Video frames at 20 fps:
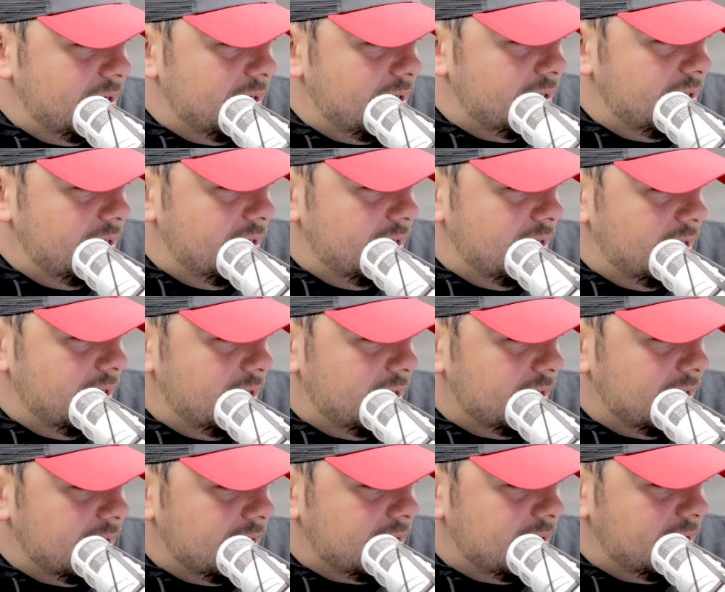Again, I
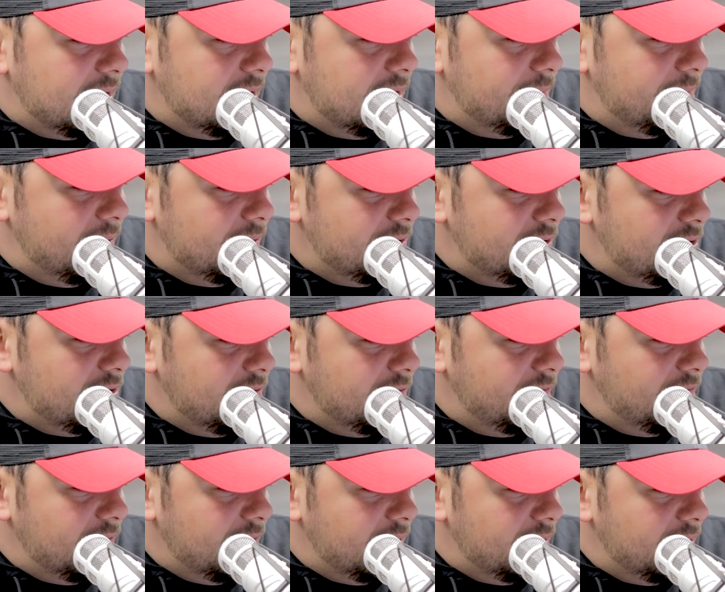got a bunch
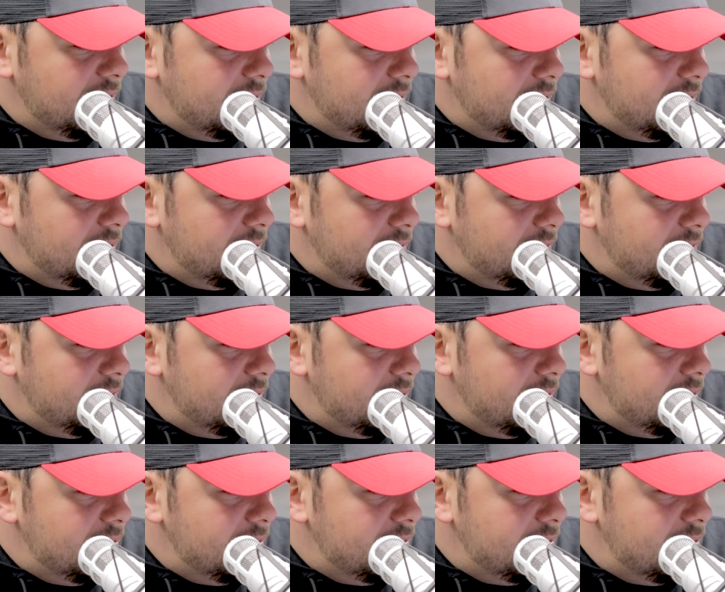of other
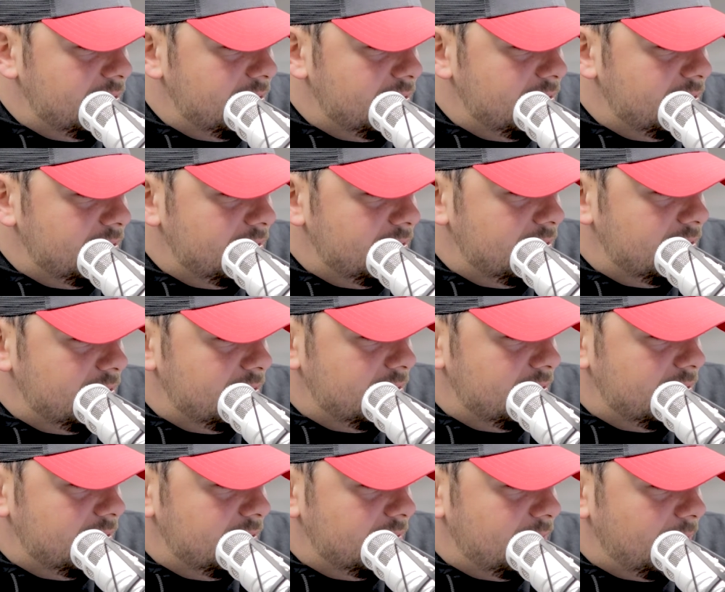ones.
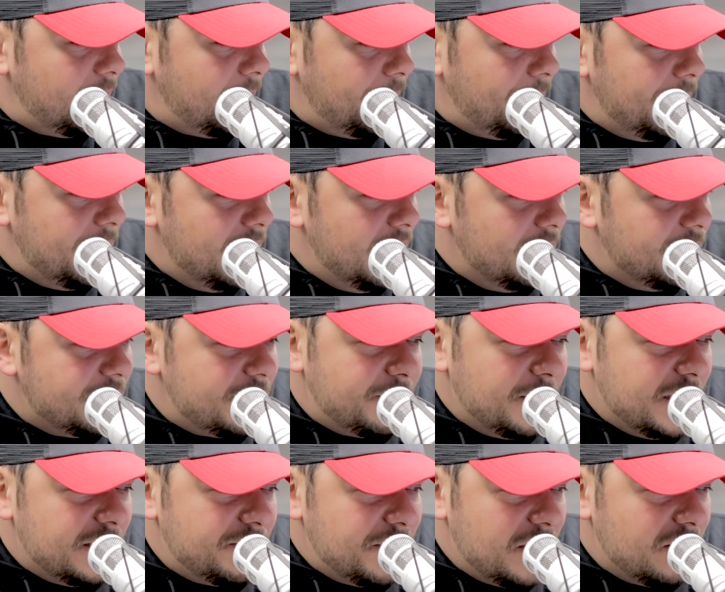You know,
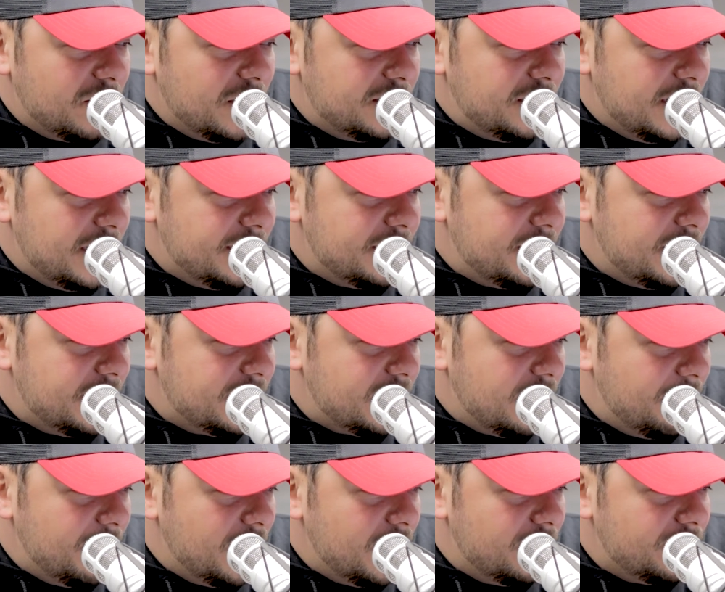Spaceman writes, SS
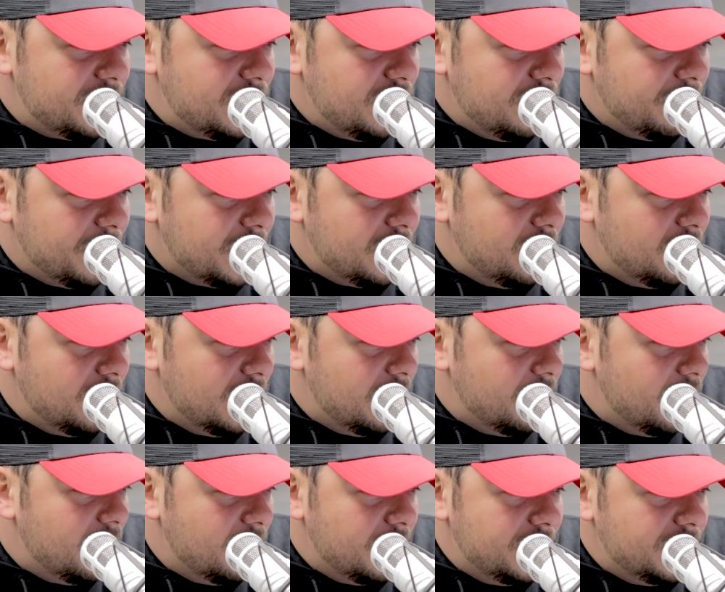Camaro, super cool. I
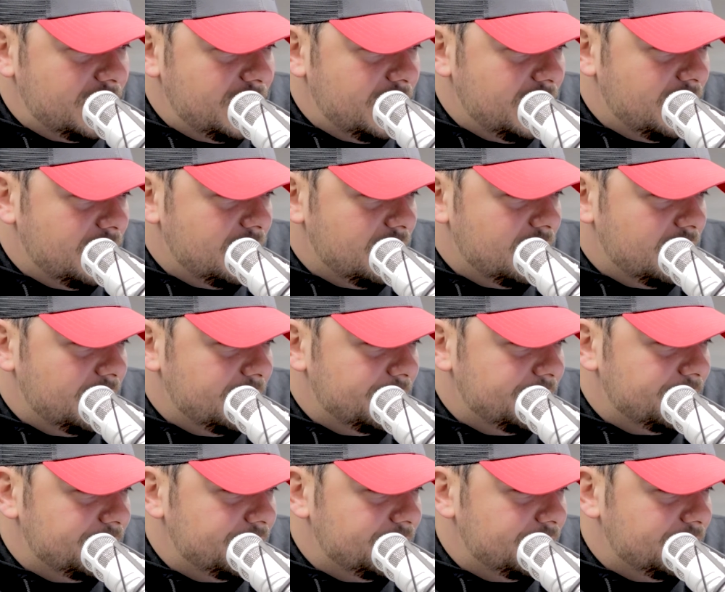want one too.
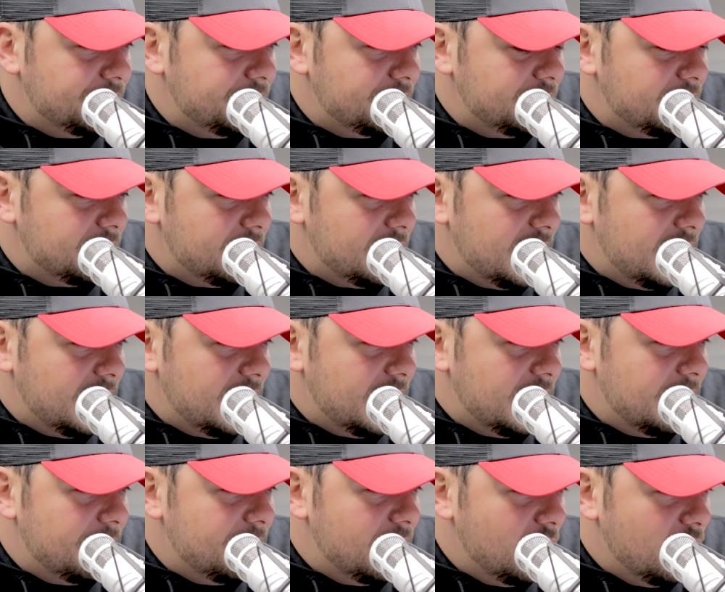
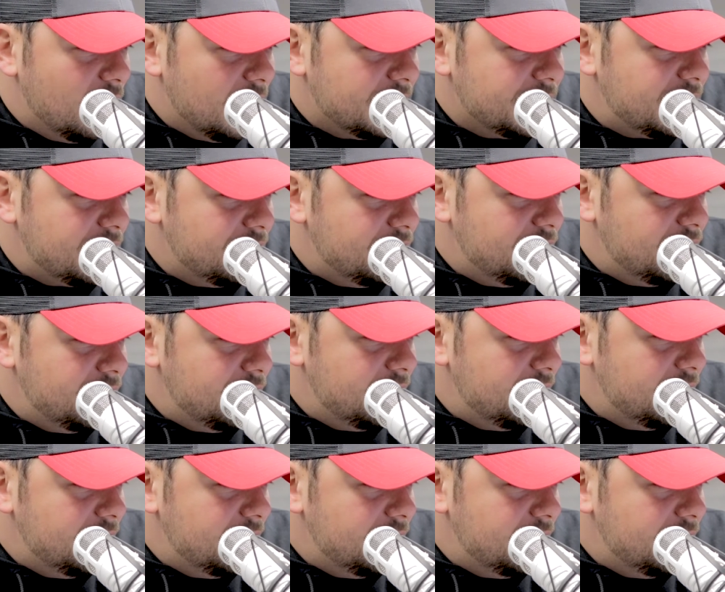Who also,